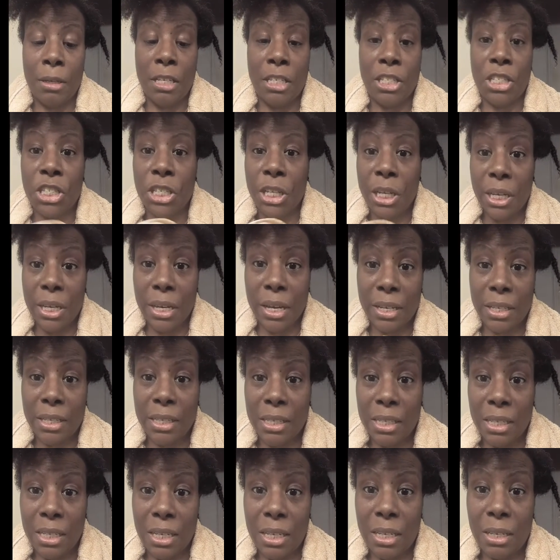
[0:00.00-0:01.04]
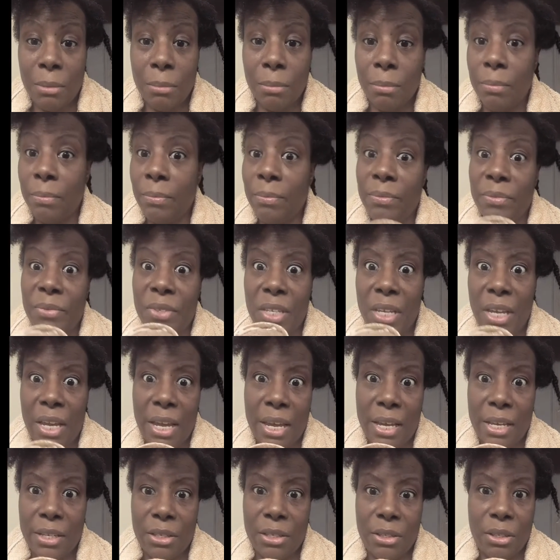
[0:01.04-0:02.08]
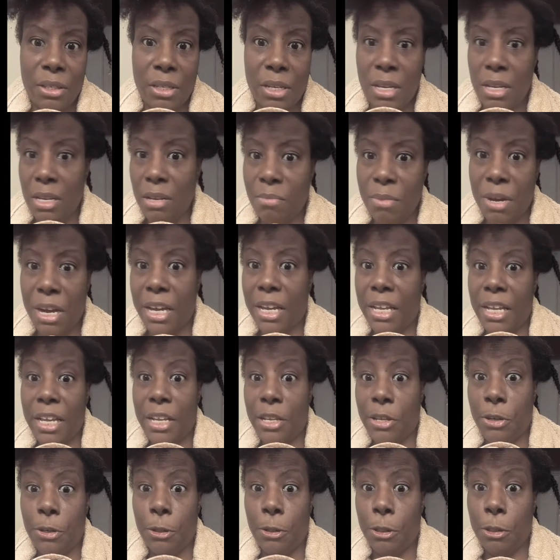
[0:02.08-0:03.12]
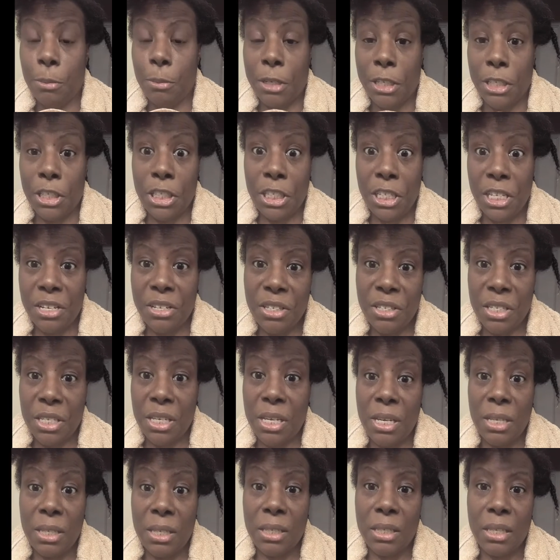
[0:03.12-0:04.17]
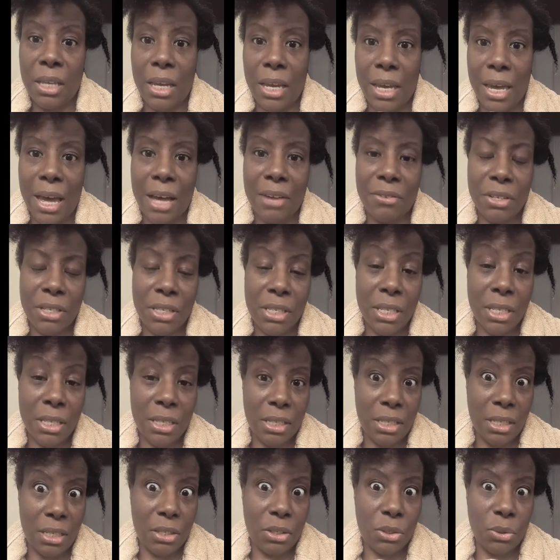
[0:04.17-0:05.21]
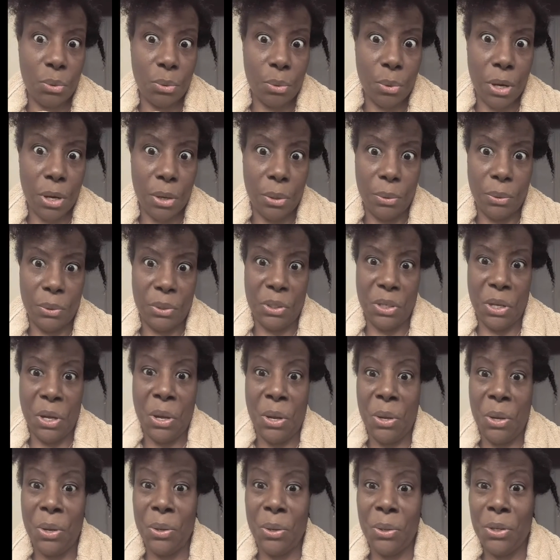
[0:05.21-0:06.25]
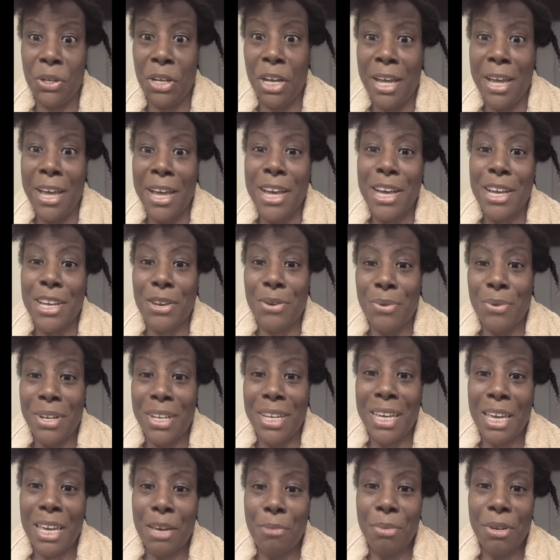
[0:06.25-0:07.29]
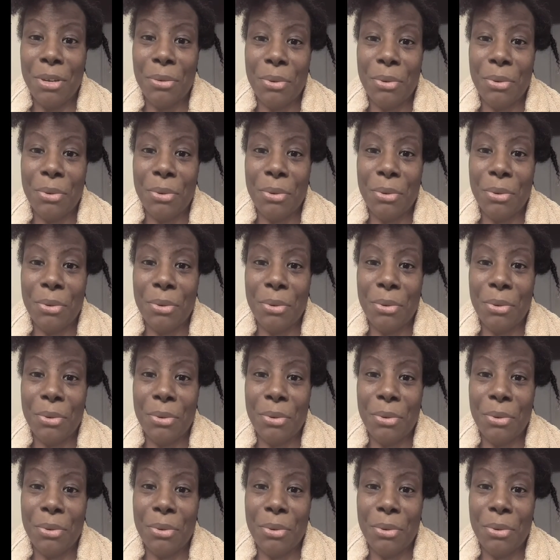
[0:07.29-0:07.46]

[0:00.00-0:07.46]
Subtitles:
chia seed. And anybody that knows about chia seeds, they have the tendency to grow. So you want to keep it